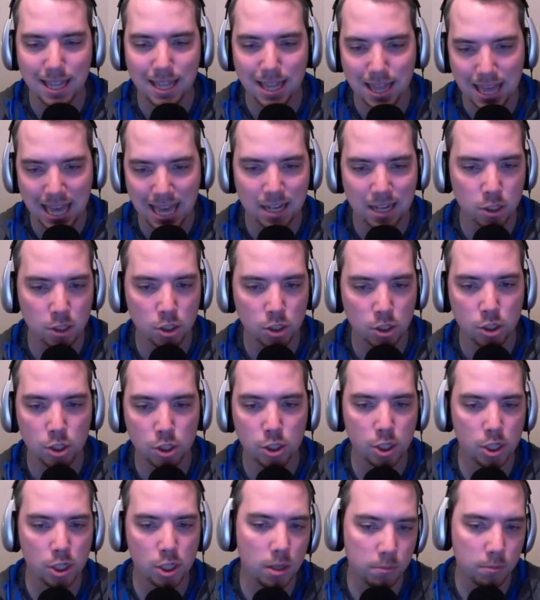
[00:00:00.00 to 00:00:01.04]
That
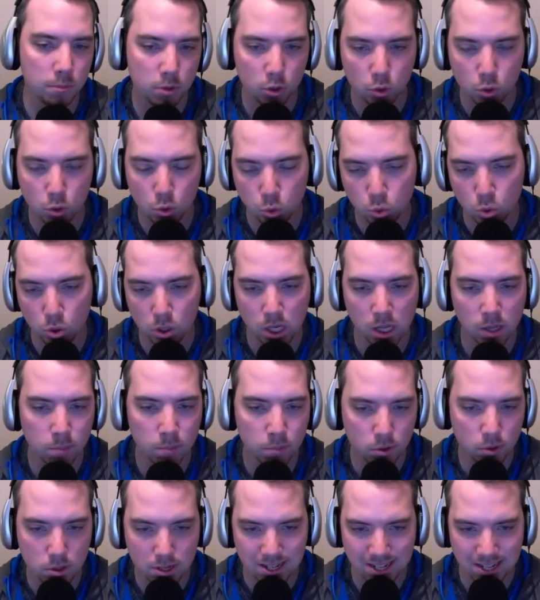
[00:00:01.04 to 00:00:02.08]
jumped
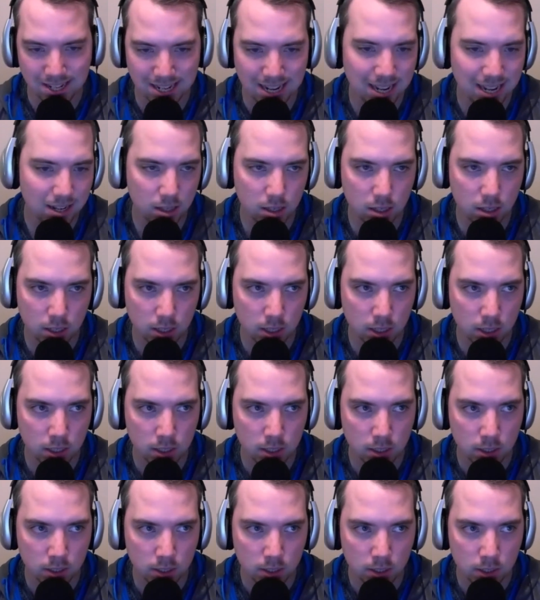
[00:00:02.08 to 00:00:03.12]
20%
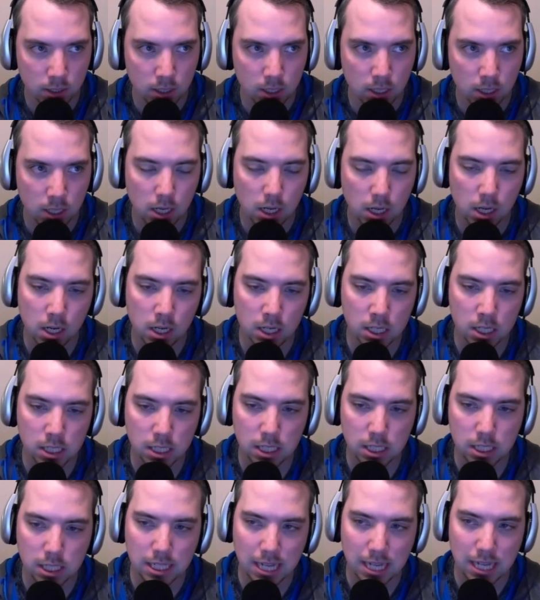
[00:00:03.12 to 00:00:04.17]
on
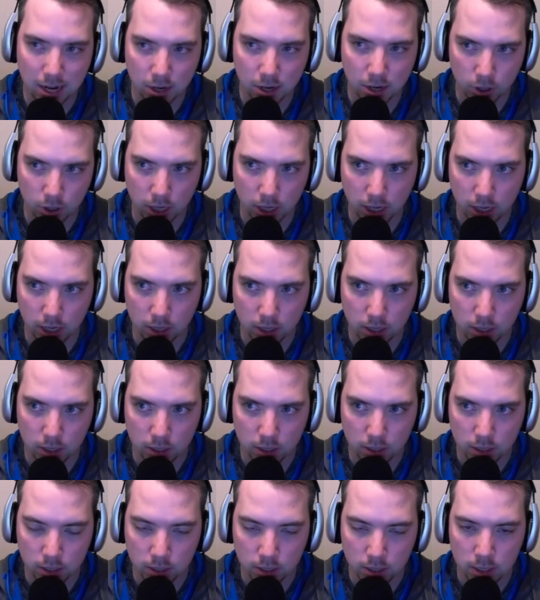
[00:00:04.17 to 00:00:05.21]
Saturday
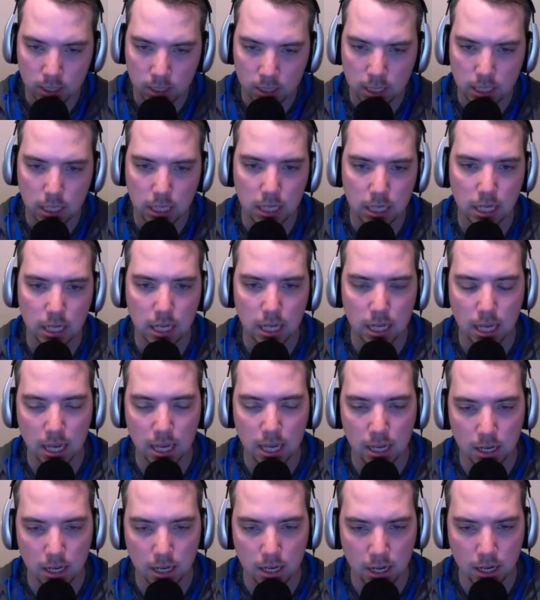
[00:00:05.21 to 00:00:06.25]

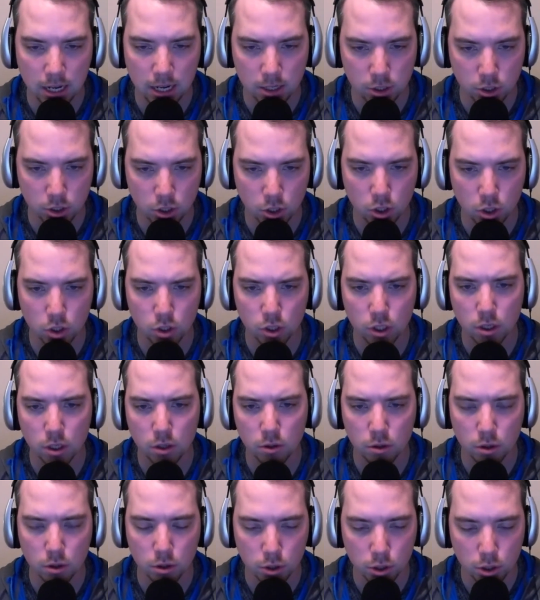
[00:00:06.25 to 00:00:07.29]
and is currently
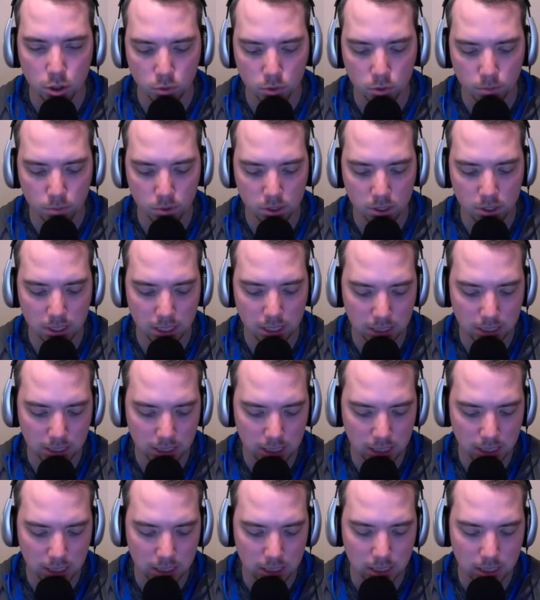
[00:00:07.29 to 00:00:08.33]
owned in 31% of
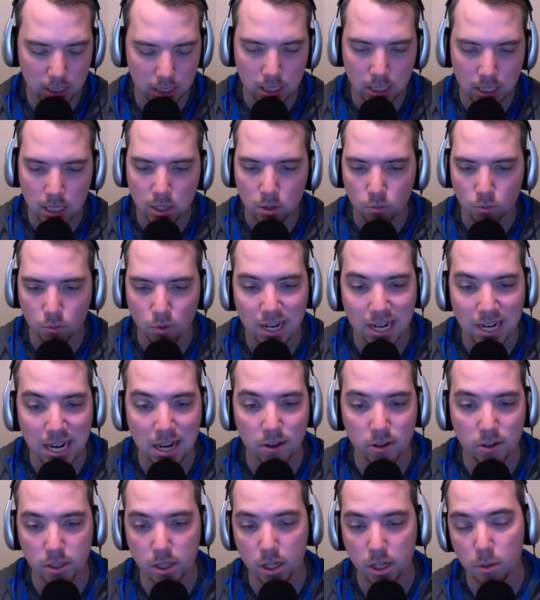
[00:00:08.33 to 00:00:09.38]
leagues. Right
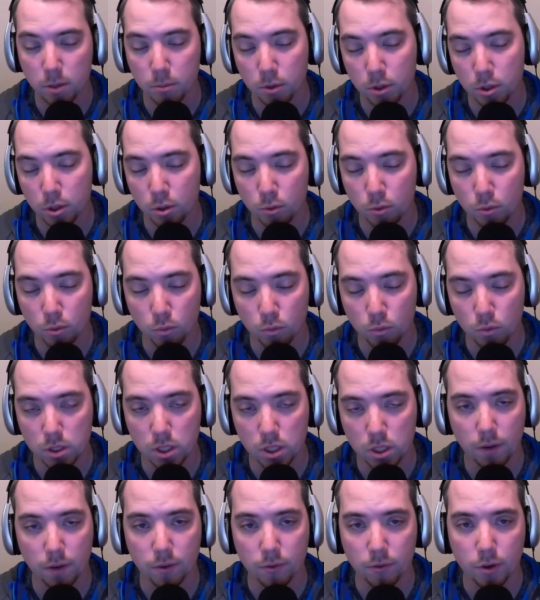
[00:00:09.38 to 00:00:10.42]
now, he's the number 2
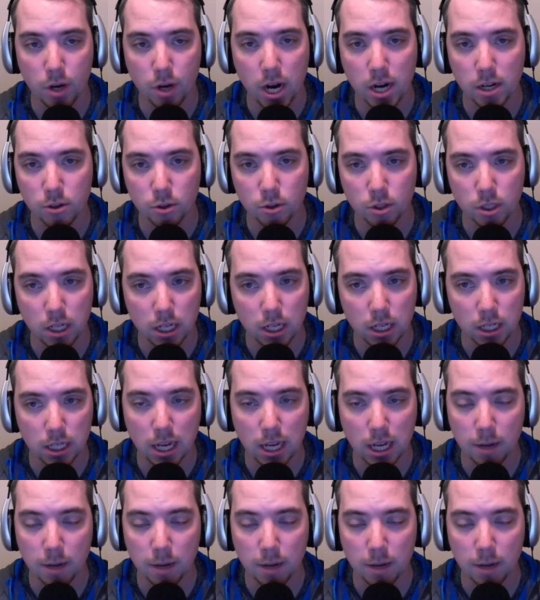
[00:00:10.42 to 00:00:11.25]
receiver for Andrew Luck.